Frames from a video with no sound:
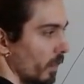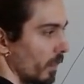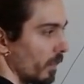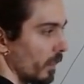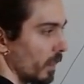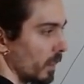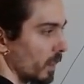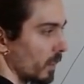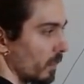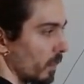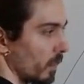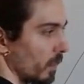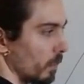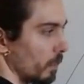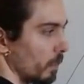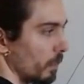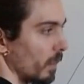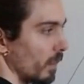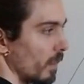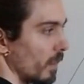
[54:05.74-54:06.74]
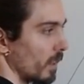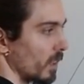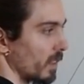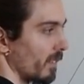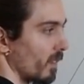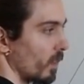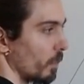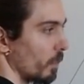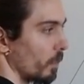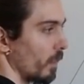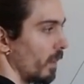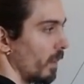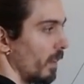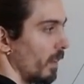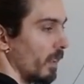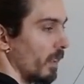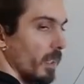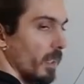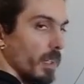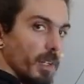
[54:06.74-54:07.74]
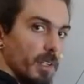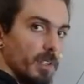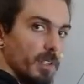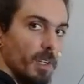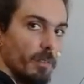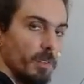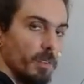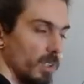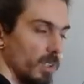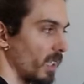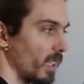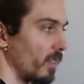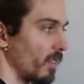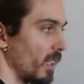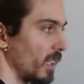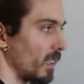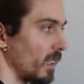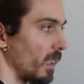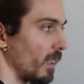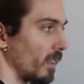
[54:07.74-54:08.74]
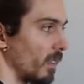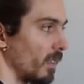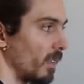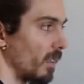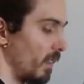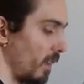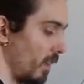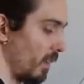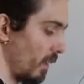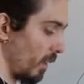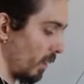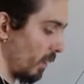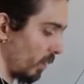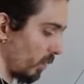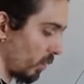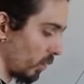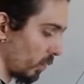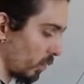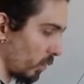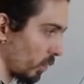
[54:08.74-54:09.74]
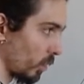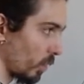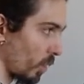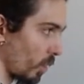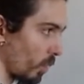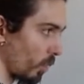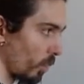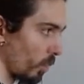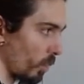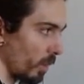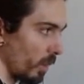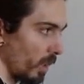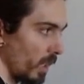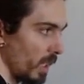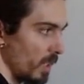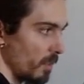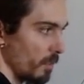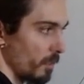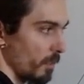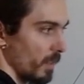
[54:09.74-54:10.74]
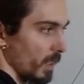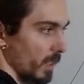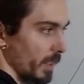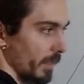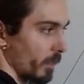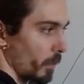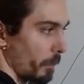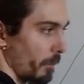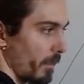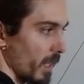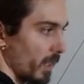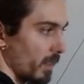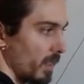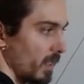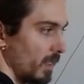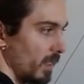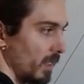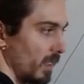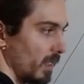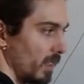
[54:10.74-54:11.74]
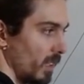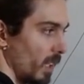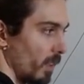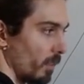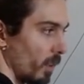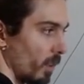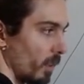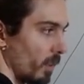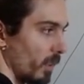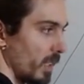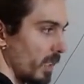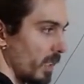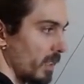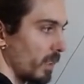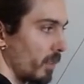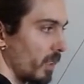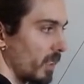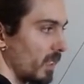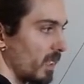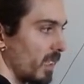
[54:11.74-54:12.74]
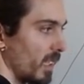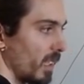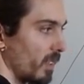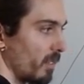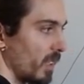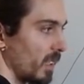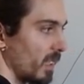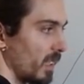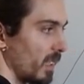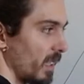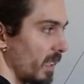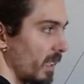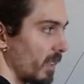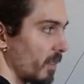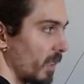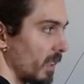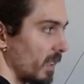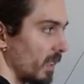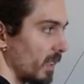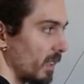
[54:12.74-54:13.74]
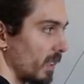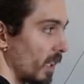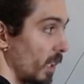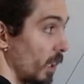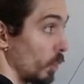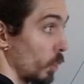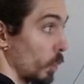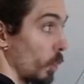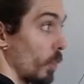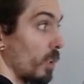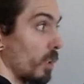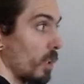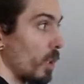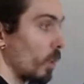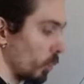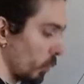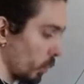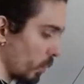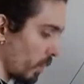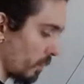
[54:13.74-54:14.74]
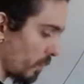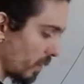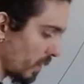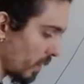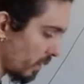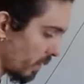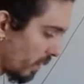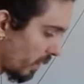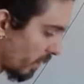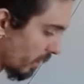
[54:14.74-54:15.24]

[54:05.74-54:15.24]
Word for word: the slope, the slope is always increasing. So if the slope like this is zero, it increases, increases, increases, so it goes to infinity.